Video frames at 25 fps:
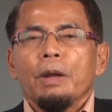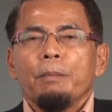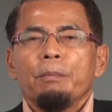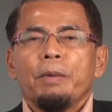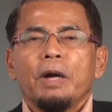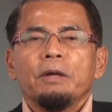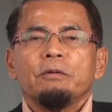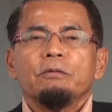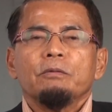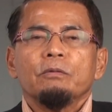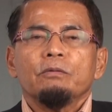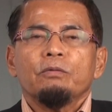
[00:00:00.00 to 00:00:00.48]

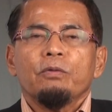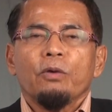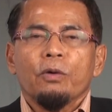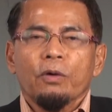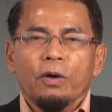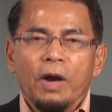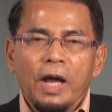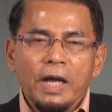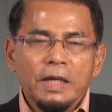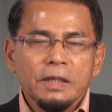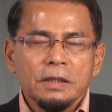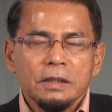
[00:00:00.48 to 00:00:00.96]
But
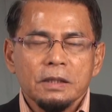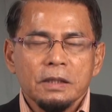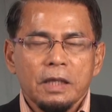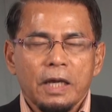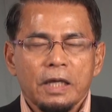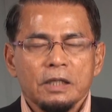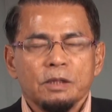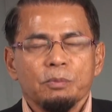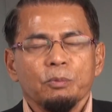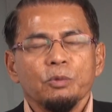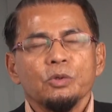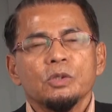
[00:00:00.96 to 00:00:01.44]
for us
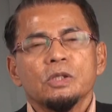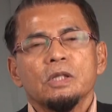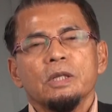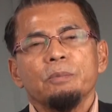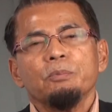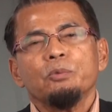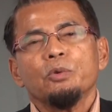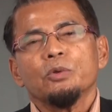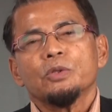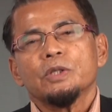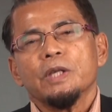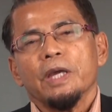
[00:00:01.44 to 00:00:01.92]
as
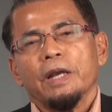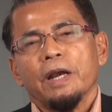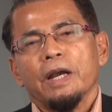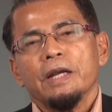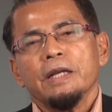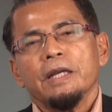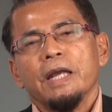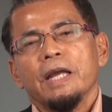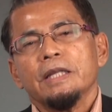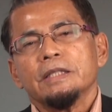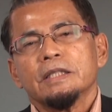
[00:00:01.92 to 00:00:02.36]
Muslims to surrender